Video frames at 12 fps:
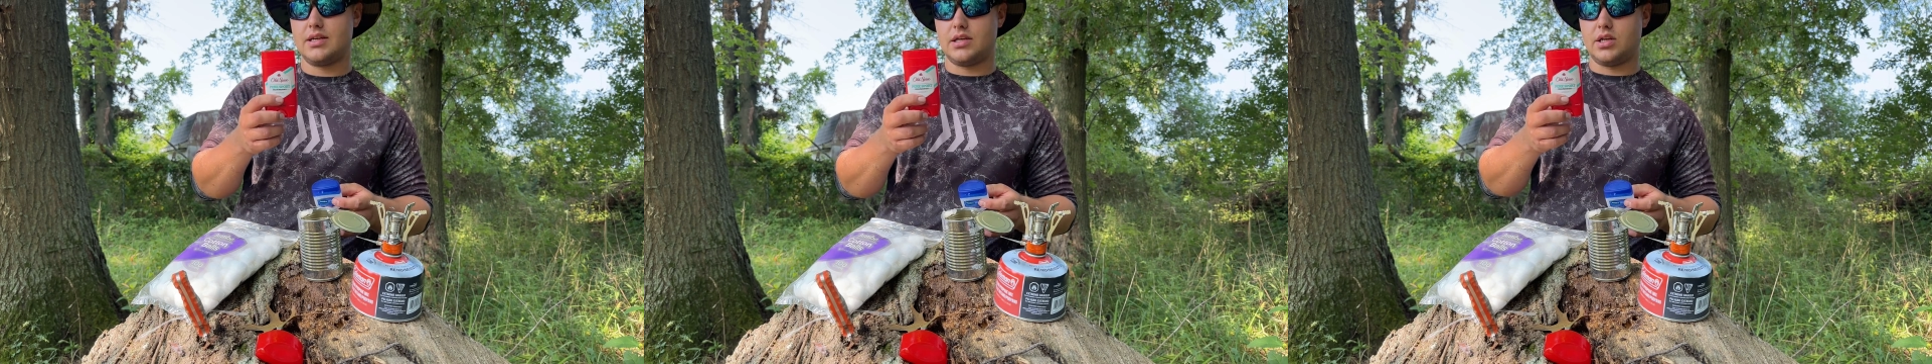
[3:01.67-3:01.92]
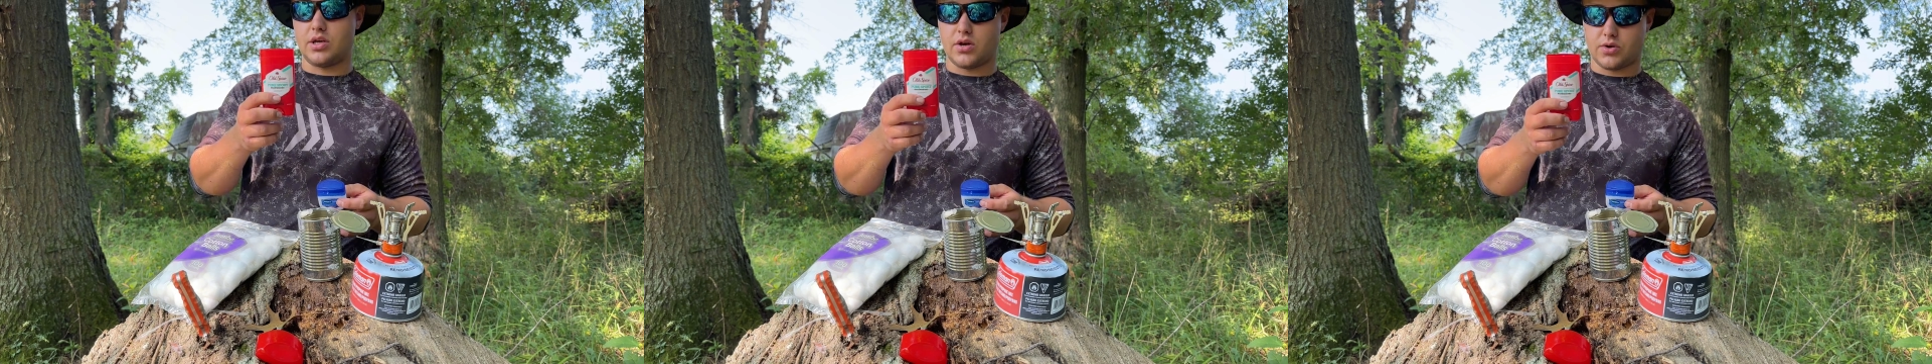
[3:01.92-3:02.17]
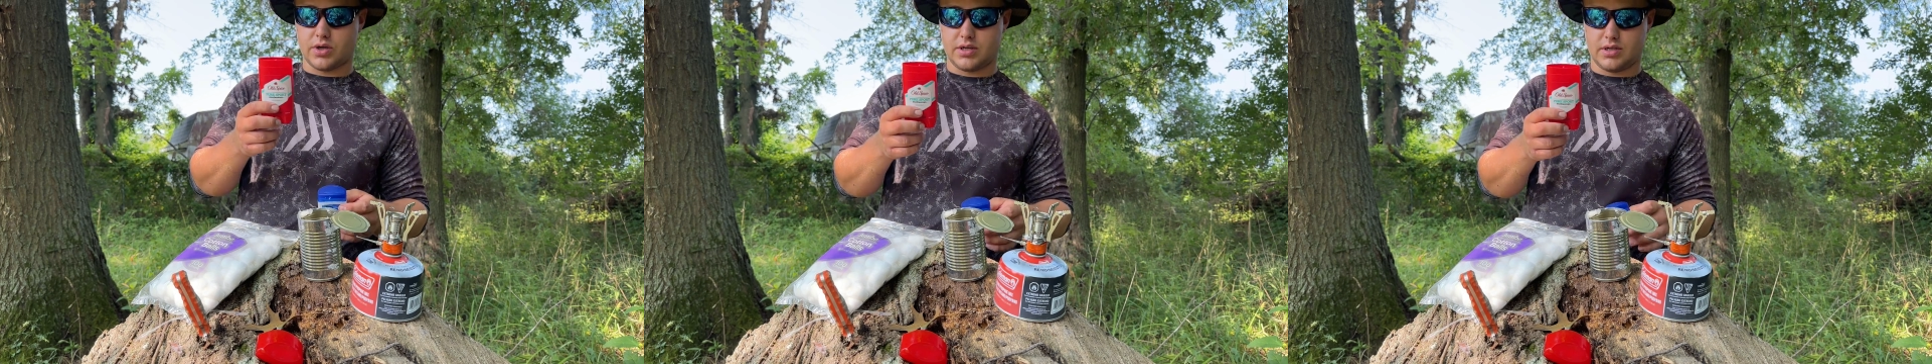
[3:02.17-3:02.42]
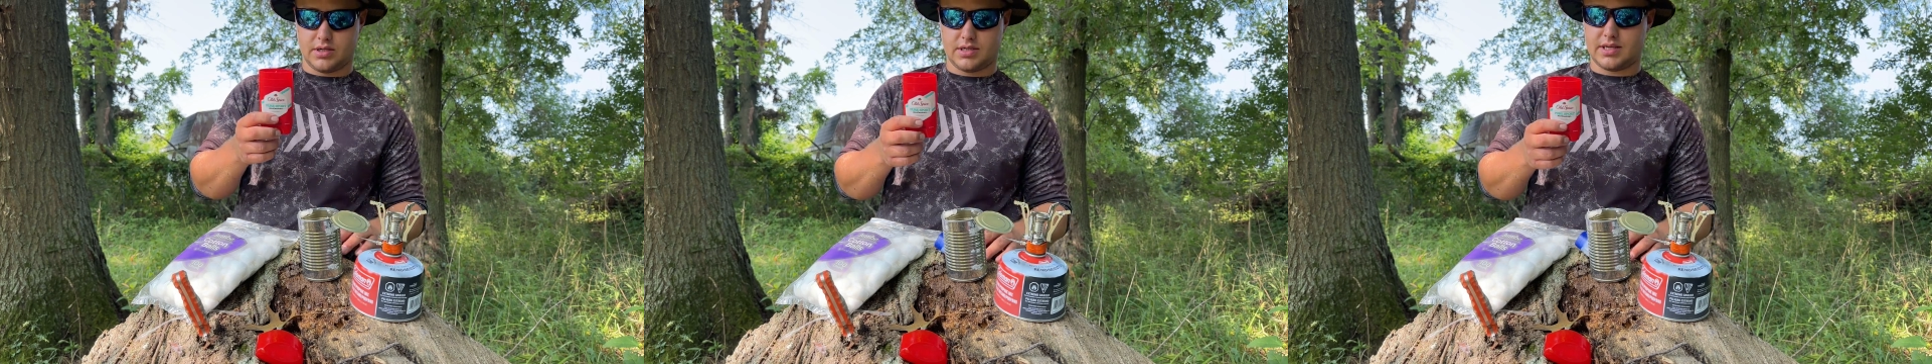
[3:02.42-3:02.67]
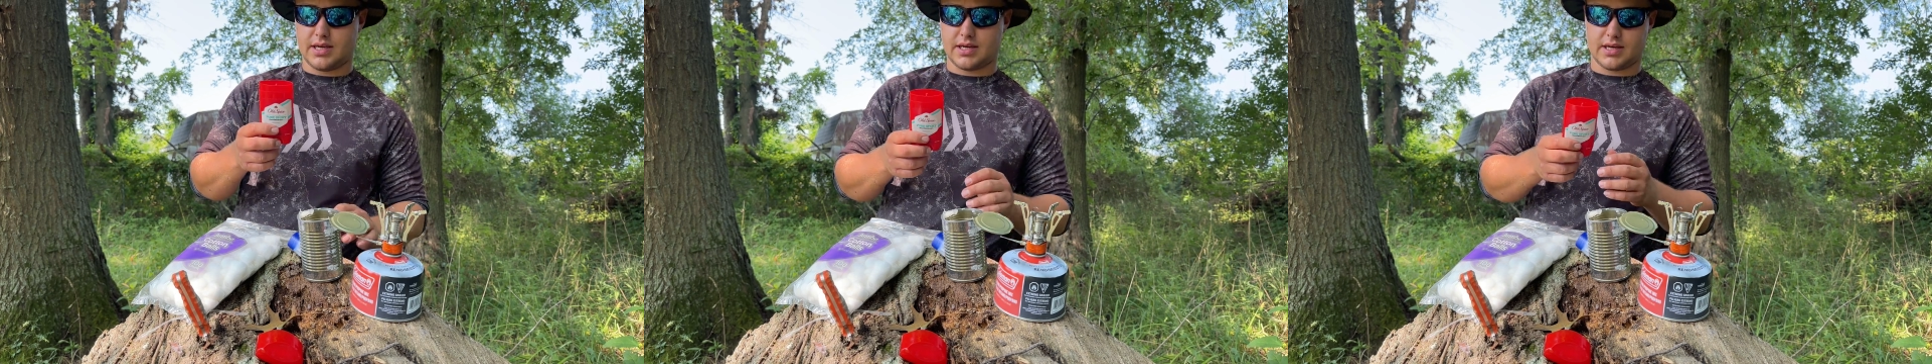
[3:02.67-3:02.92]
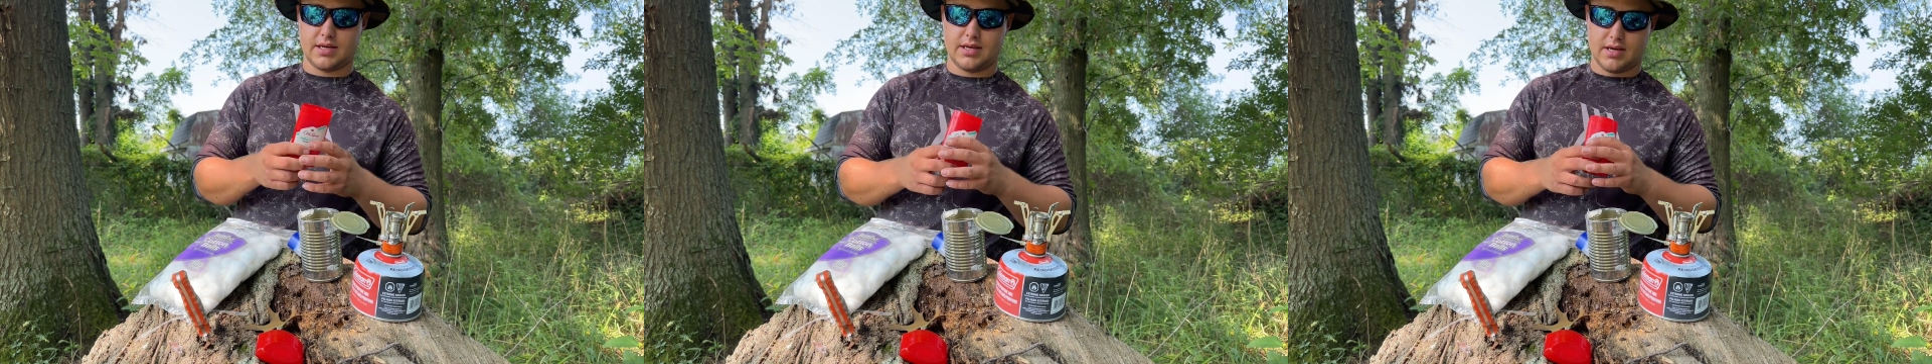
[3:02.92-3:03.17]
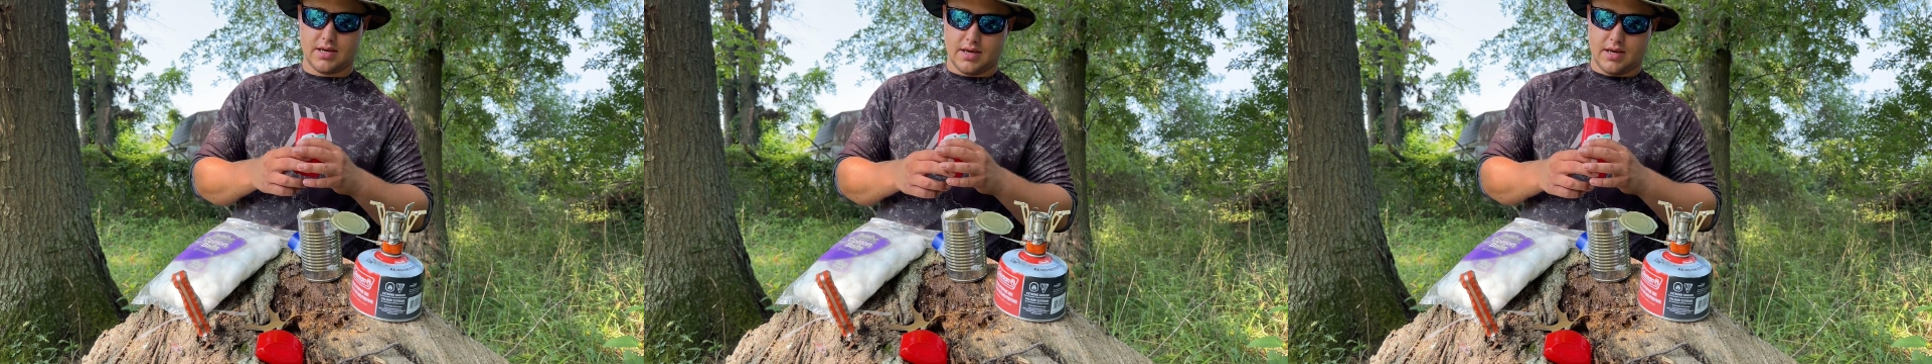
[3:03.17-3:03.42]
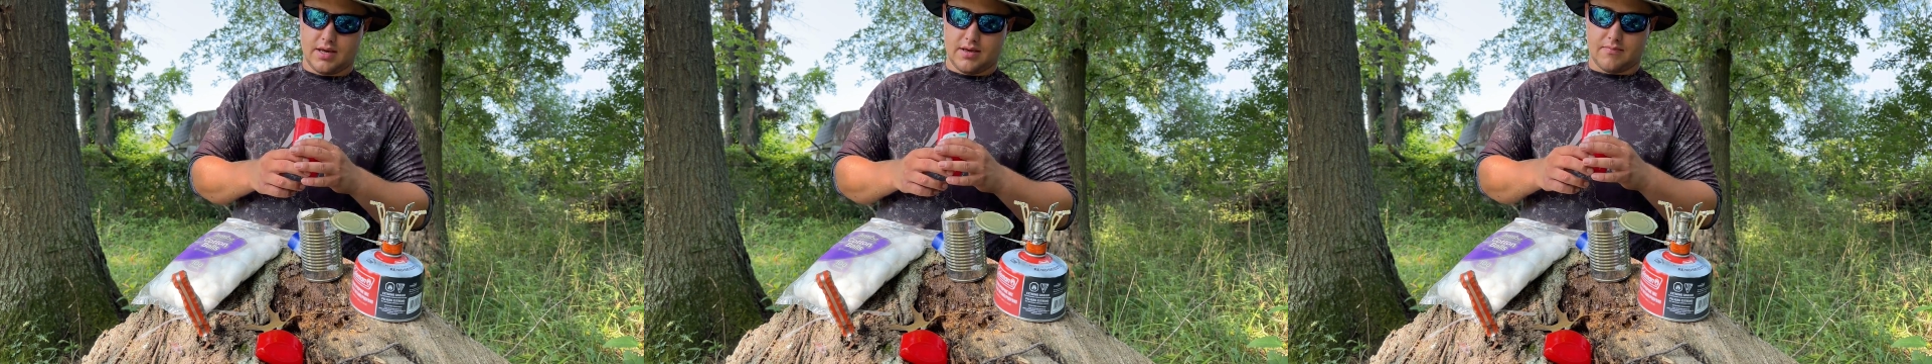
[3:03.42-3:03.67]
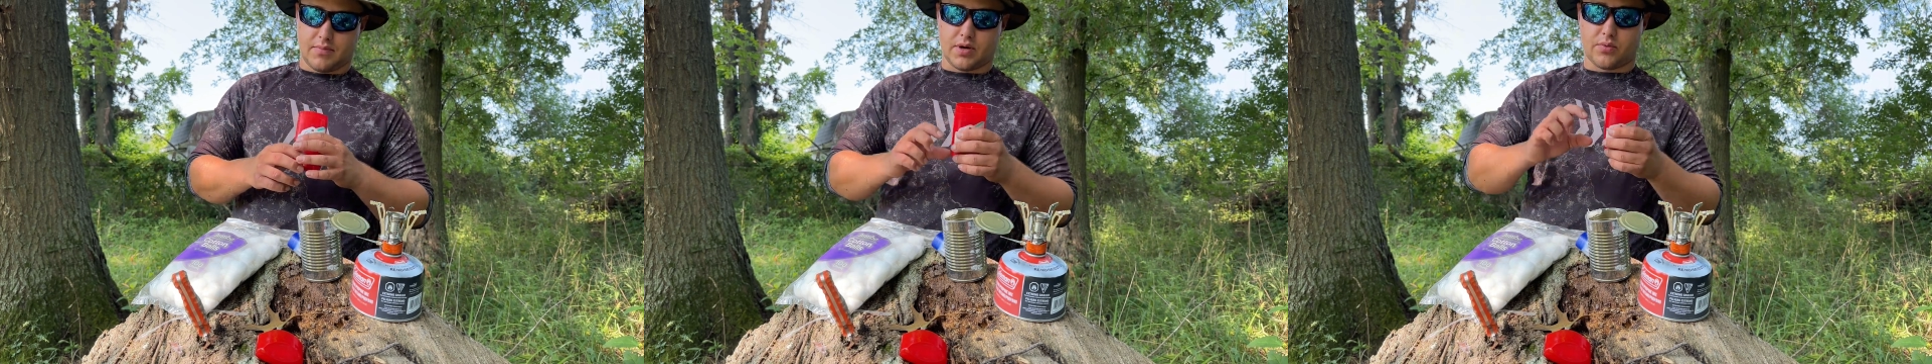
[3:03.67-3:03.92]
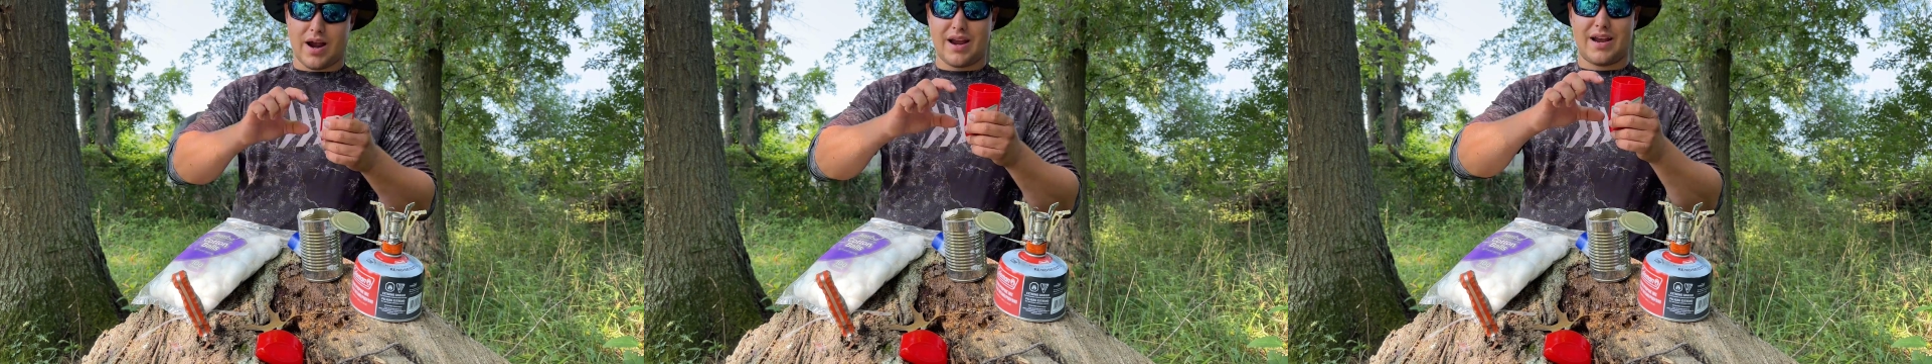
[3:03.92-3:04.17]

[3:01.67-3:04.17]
deodorant stick, but right